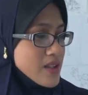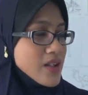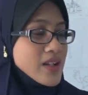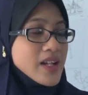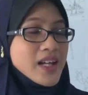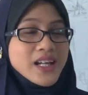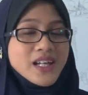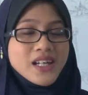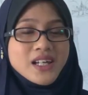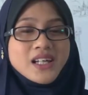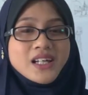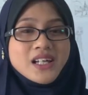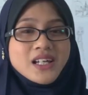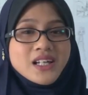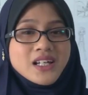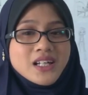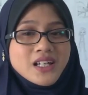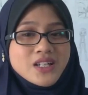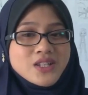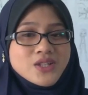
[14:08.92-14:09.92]
Okay,
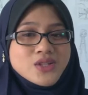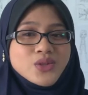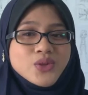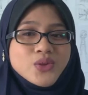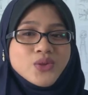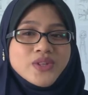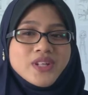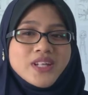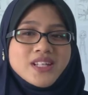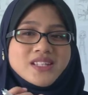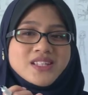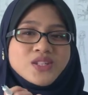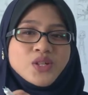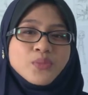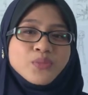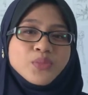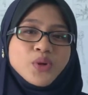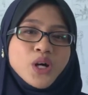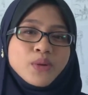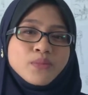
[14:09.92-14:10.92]
so there's no
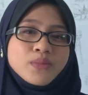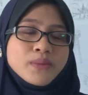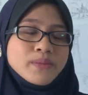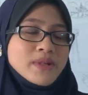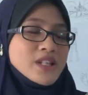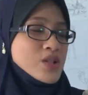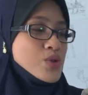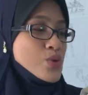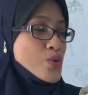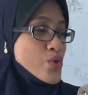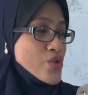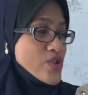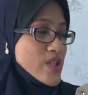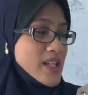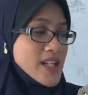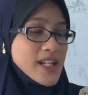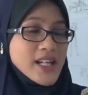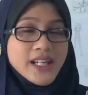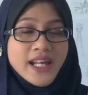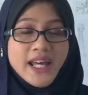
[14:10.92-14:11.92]
problem in
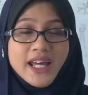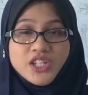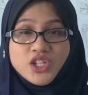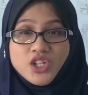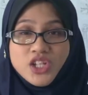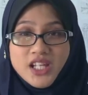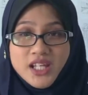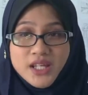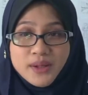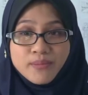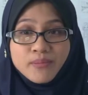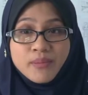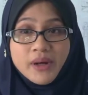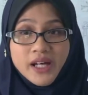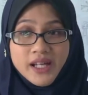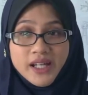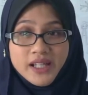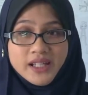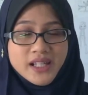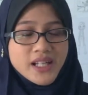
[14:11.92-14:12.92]
using it actually,
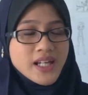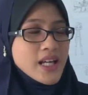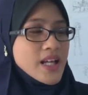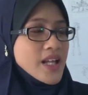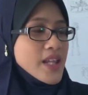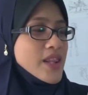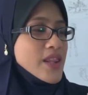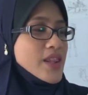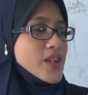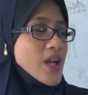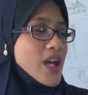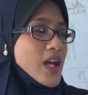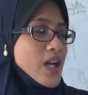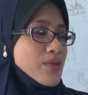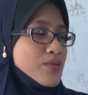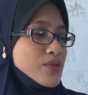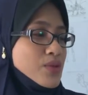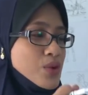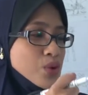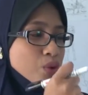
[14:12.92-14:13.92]
but you
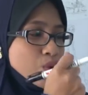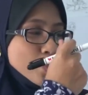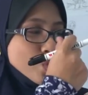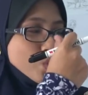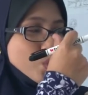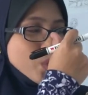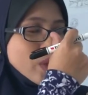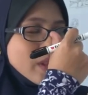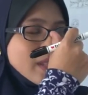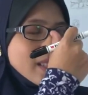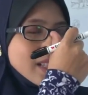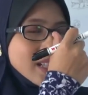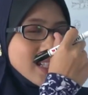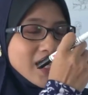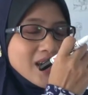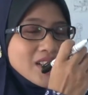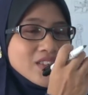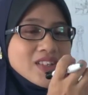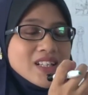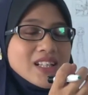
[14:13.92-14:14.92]
have to use words that
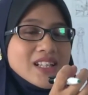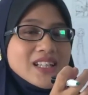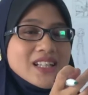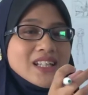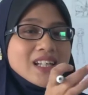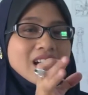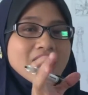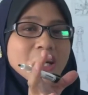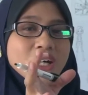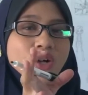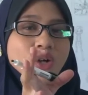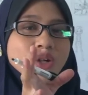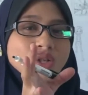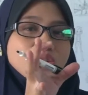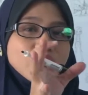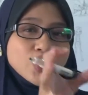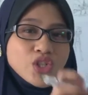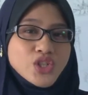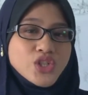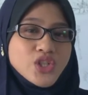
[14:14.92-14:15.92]
can really
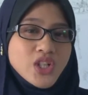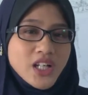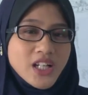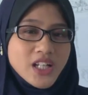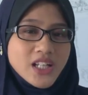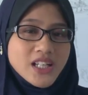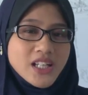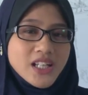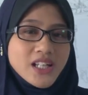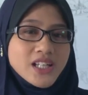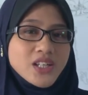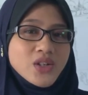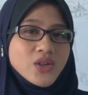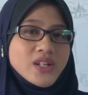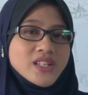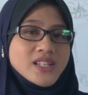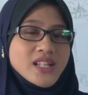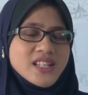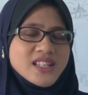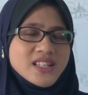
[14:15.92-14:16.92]
construct
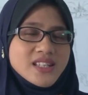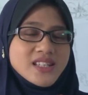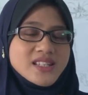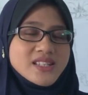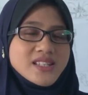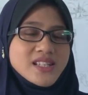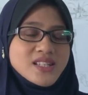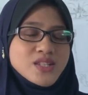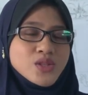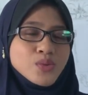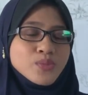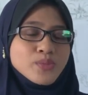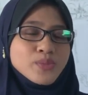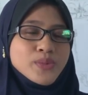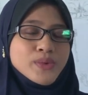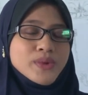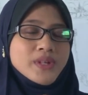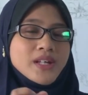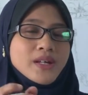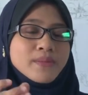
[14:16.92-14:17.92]
your sentences to
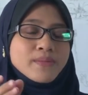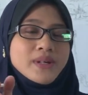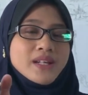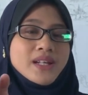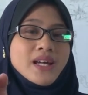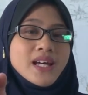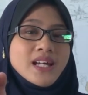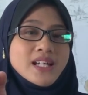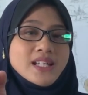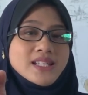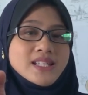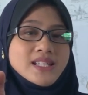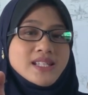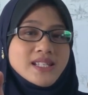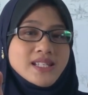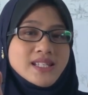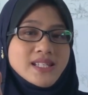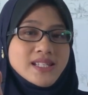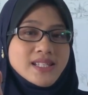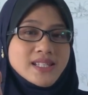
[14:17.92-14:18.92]
be a bit
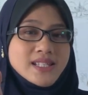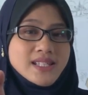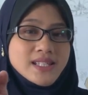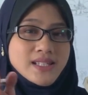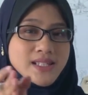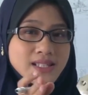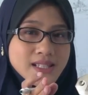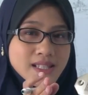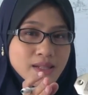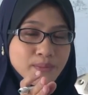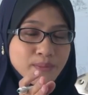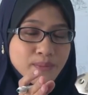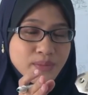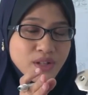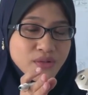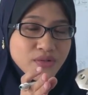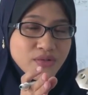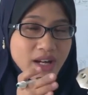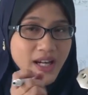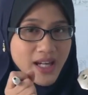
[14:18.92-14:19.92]

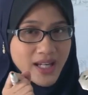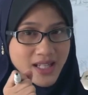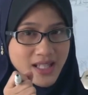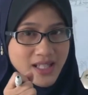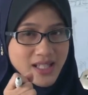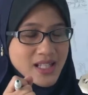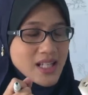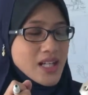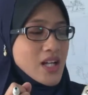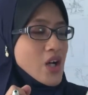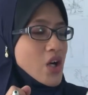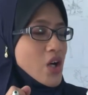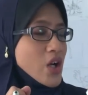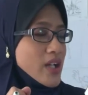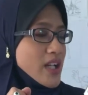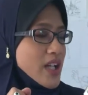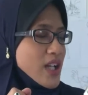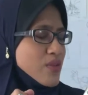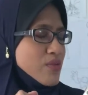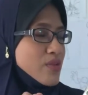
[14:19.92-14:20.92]
simplified.
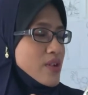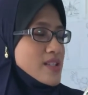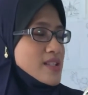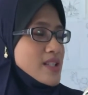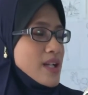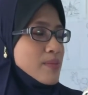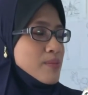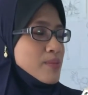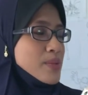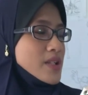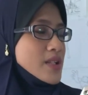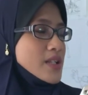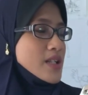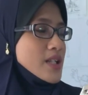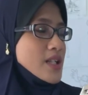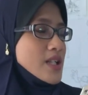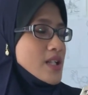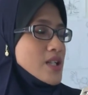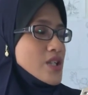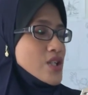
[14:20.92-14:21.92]
Okay, for example,
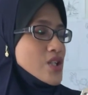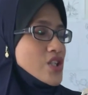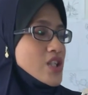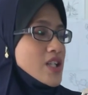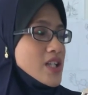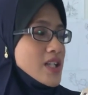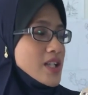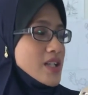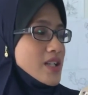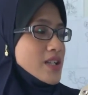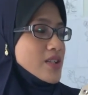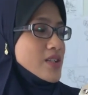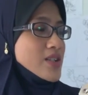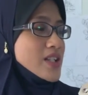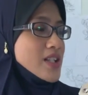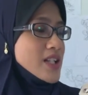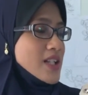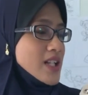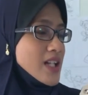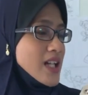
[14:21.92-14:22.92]
she
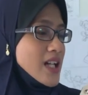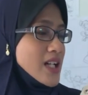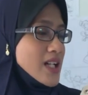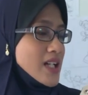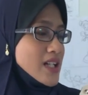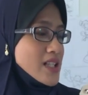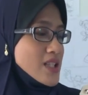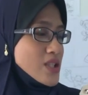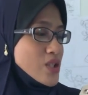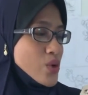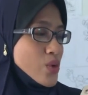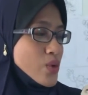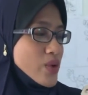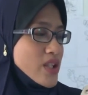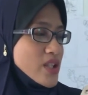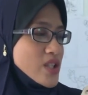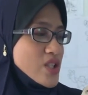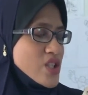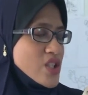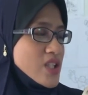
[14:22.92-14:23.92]
really likes
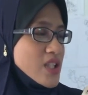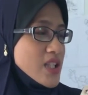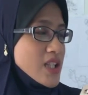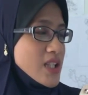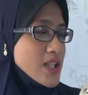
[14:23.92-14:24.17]
donuts.